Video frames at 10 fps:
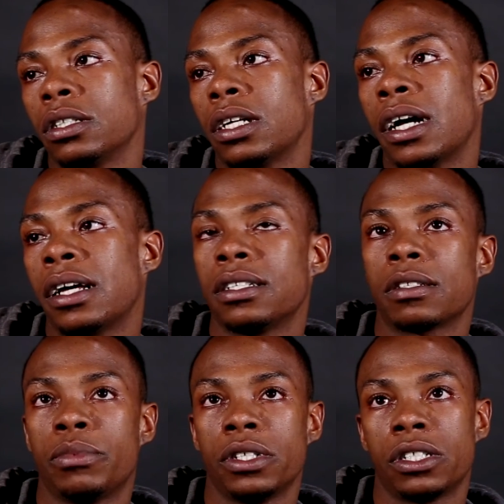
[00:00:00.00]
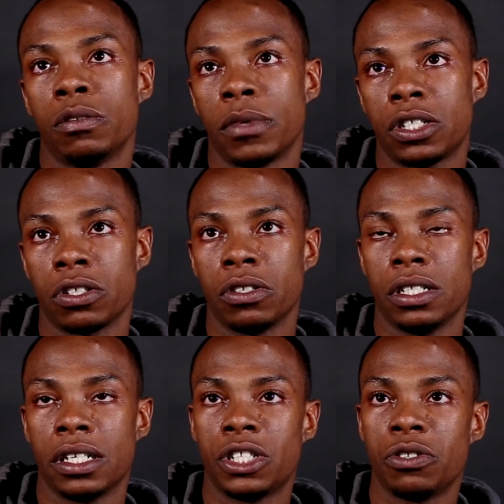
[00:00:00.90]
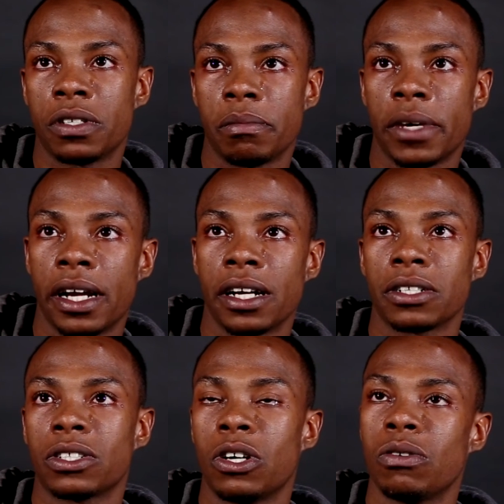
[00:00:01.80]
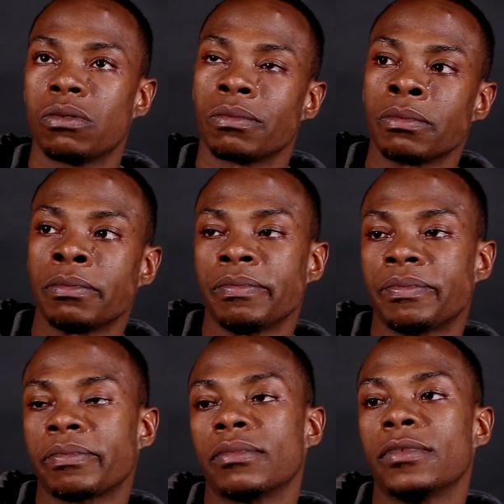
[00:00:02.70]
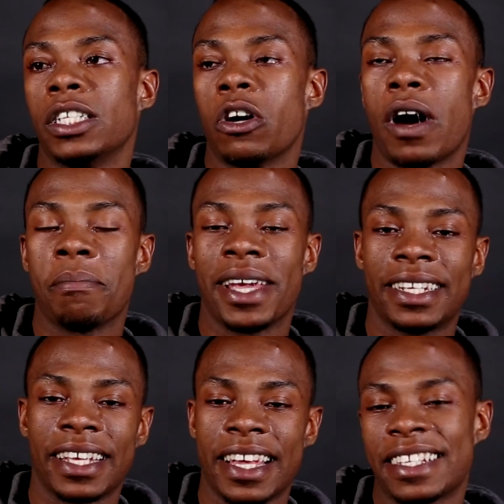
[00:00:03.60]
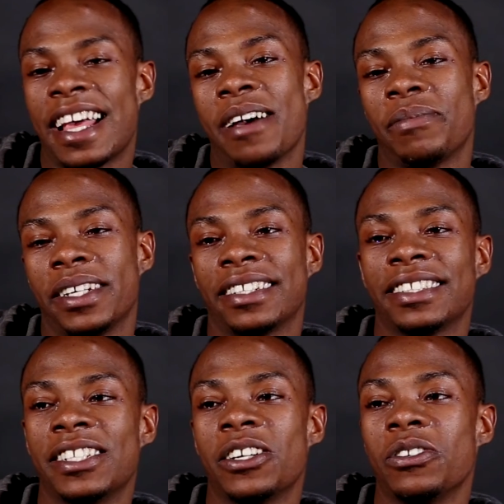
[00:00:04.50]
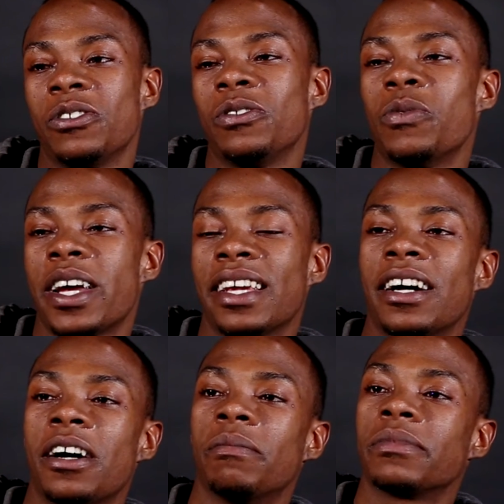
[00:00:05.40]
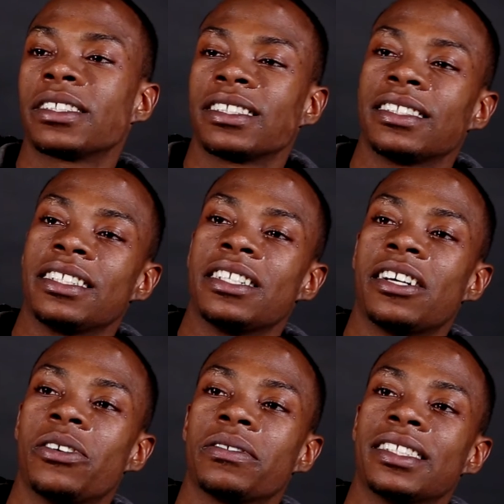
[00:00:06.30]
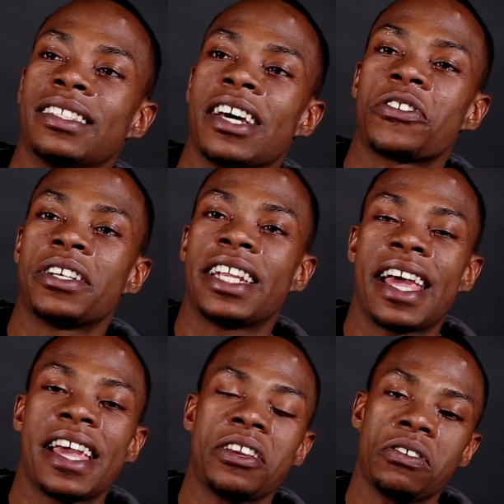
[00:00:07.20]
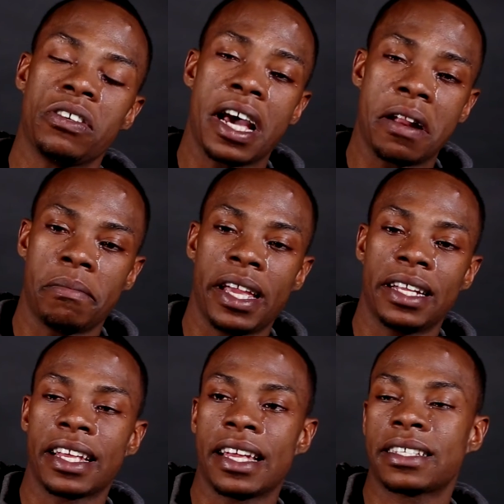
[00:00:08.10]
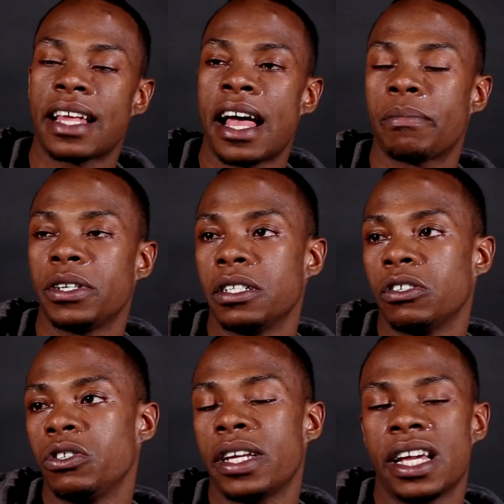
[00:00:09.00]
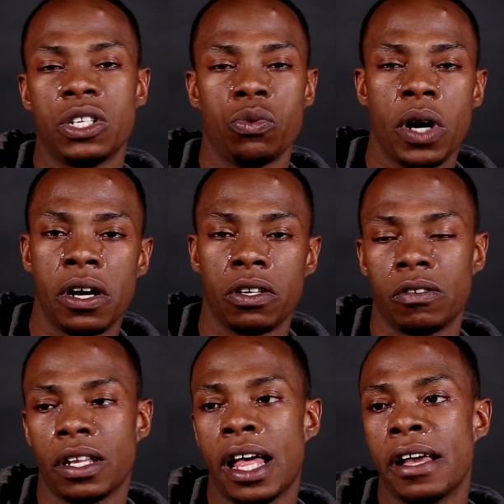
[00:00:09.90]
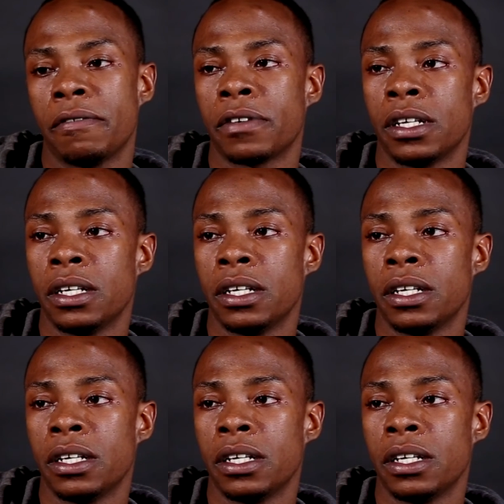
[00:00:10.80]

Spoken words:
God doesn't put too much on you that you can bear. So I make things happen. You wake up, another day, you gotta make things happen. You can't dwell on life.